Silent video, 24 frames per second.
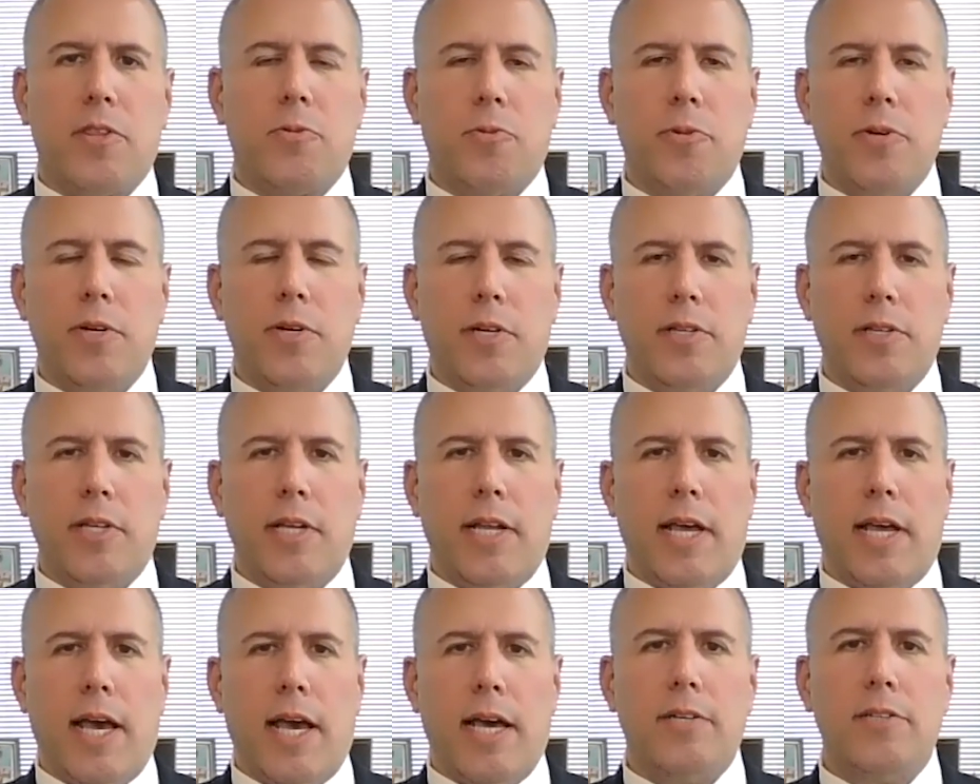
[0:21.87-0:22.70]
Thrilled
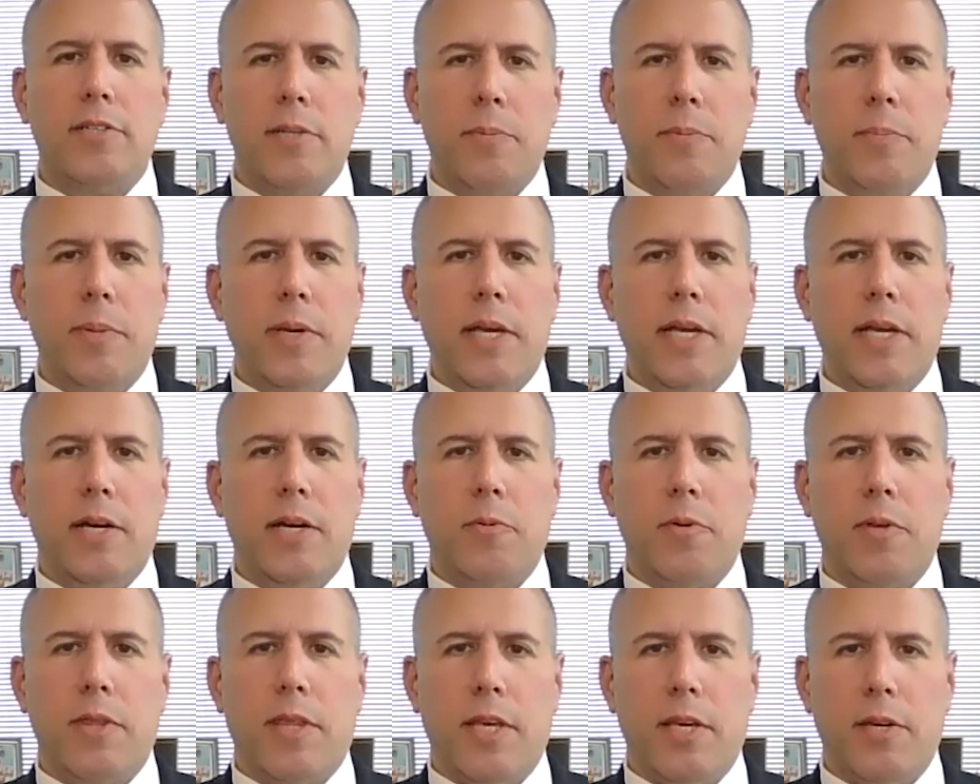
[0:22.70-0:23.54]
and honored to be here
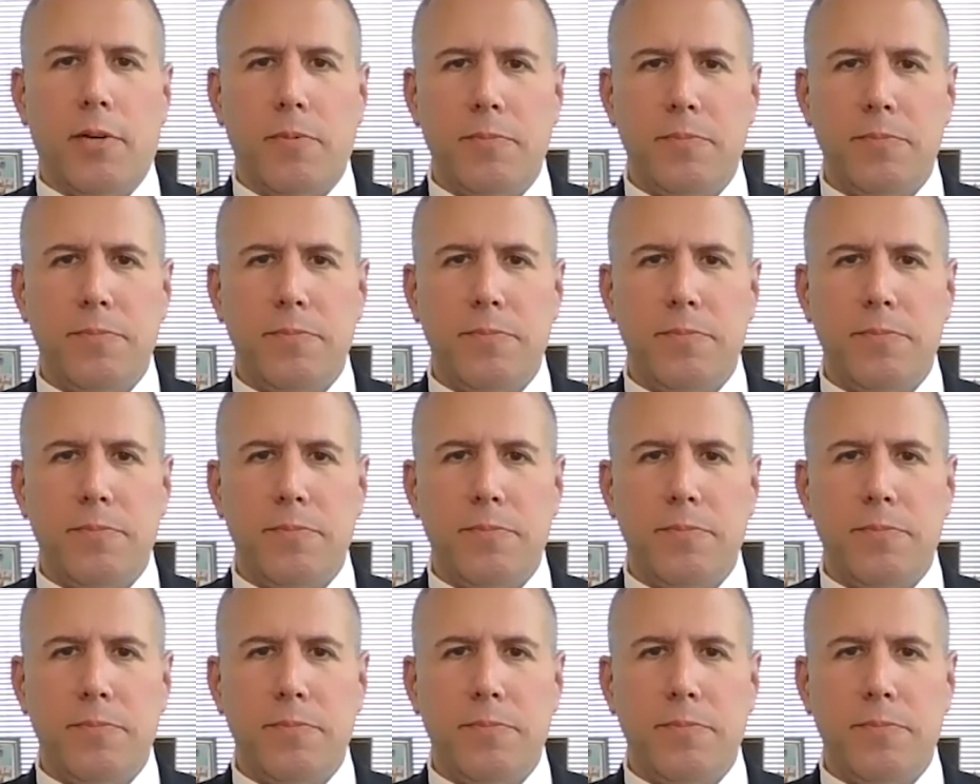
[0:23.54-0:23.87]
with you.